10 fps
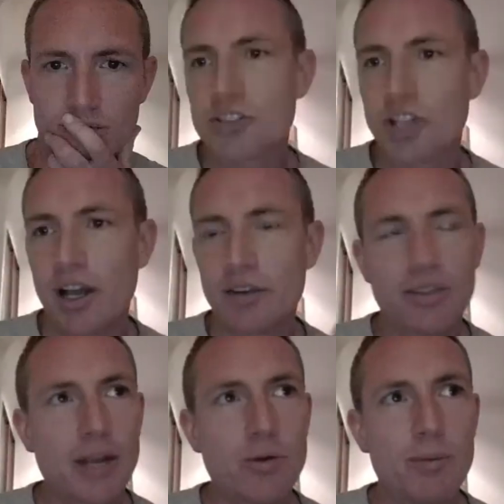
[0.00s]
And so,
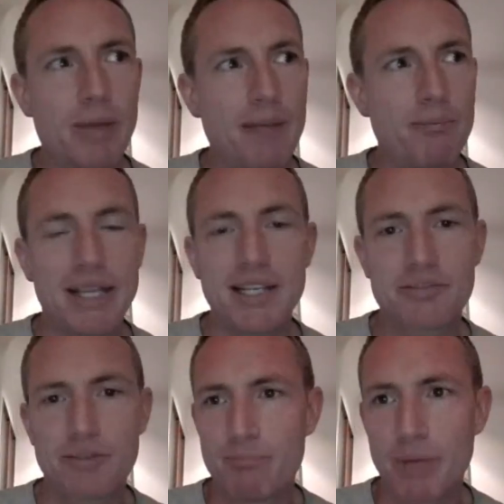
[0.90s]
and they were
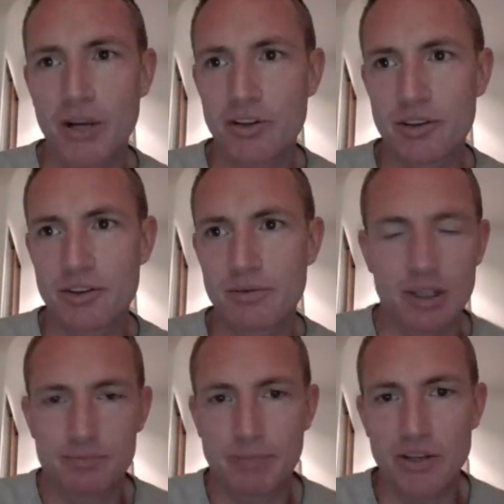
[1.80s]
MPs from both
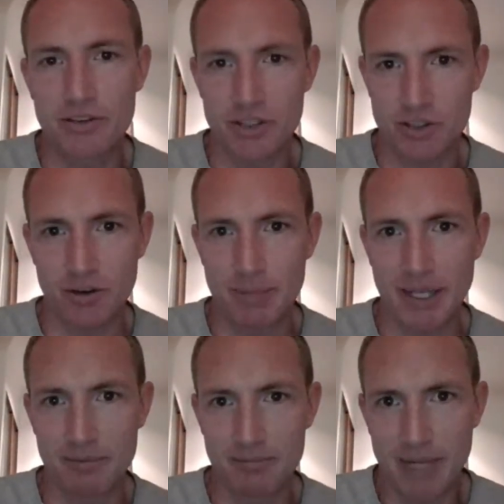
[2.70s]
the sort
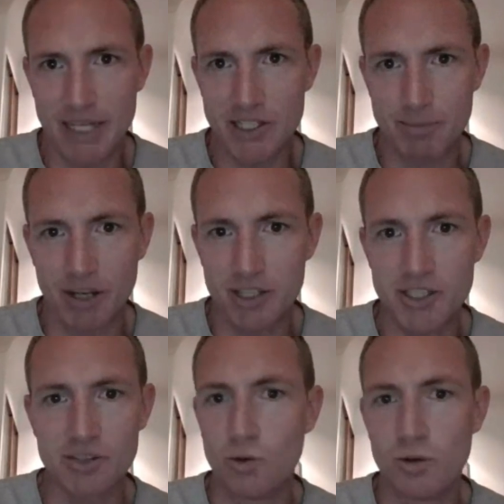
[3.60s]
of major
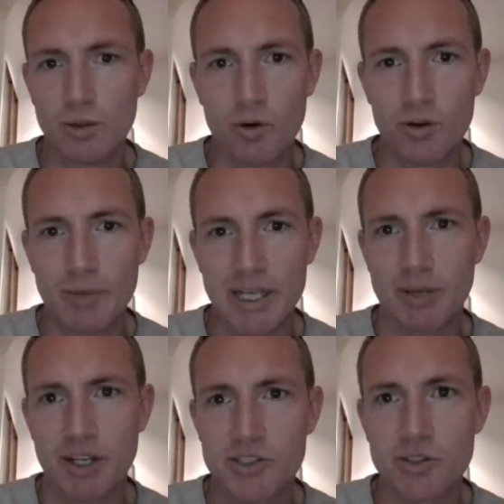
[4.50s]
parties, all the major
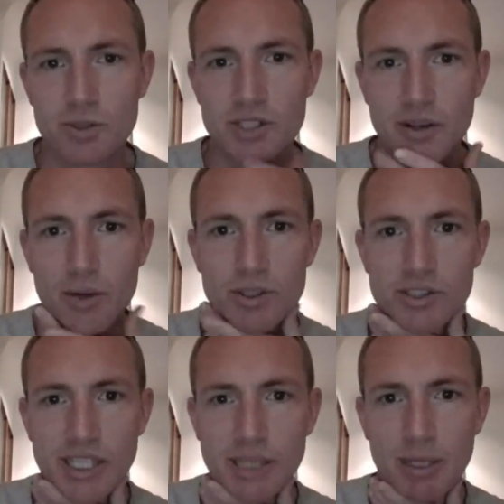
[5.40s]
parties, or was it, it
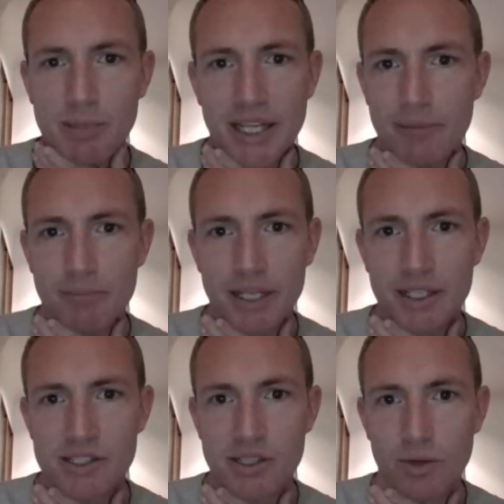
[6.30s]
was DPP
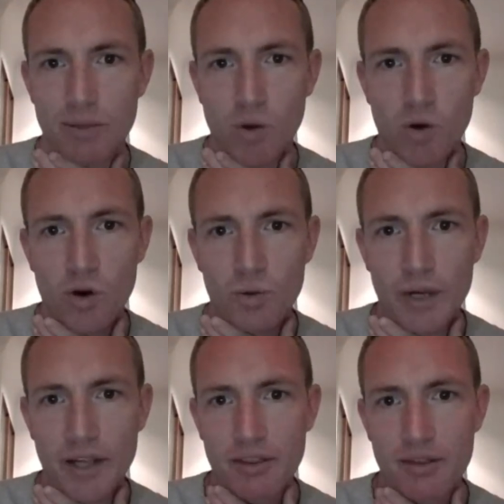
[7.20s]
MPs that were more
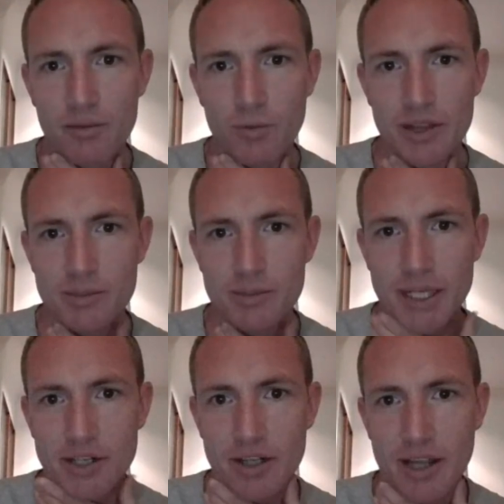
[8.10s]
with the
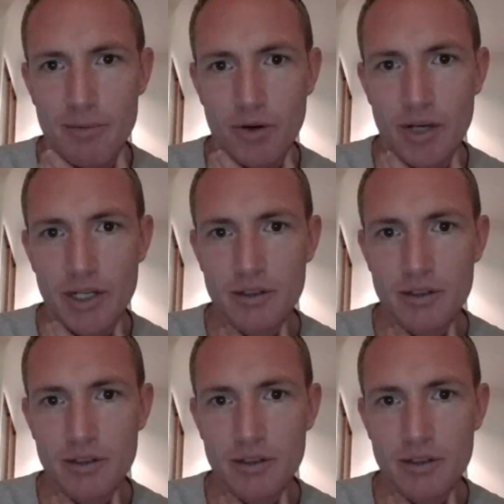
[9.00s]
speaker at that point?